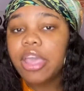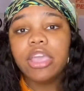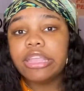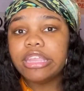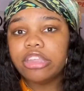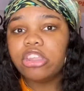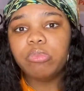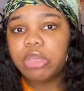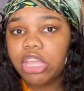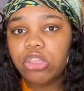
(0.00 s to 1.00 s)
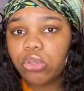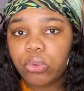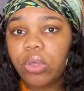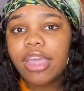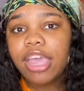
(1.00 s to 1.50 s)
You need to just be
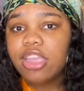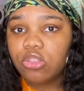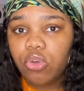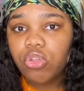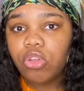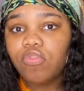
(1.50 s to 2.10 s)
you and do you.